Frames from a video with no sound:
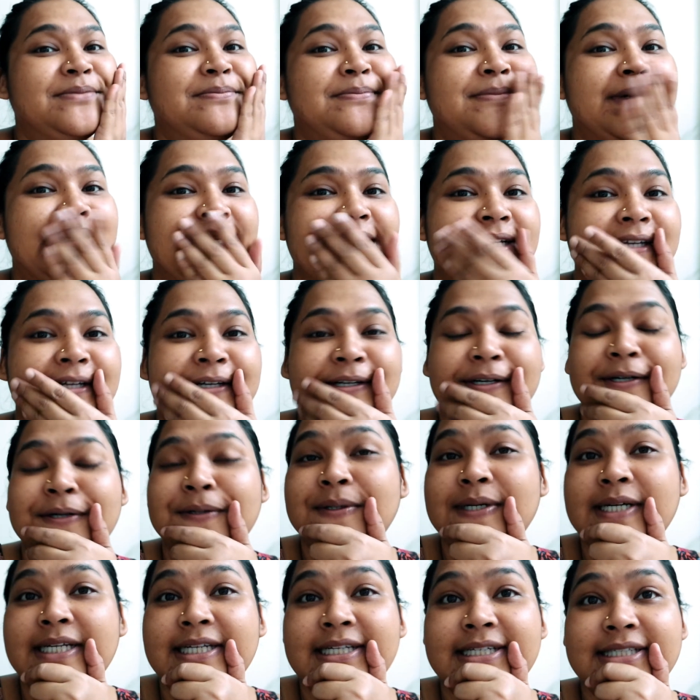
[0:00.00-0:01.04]
but you know
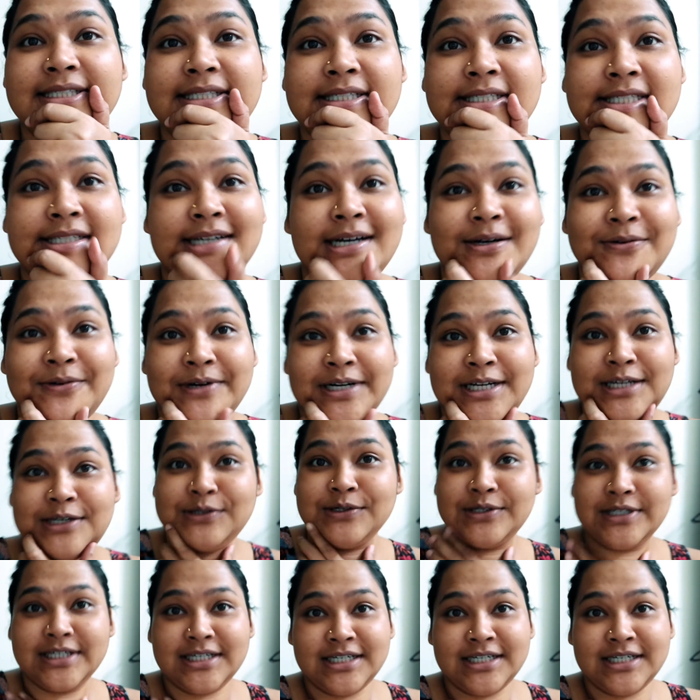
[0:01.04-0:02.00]
what, this is how I look.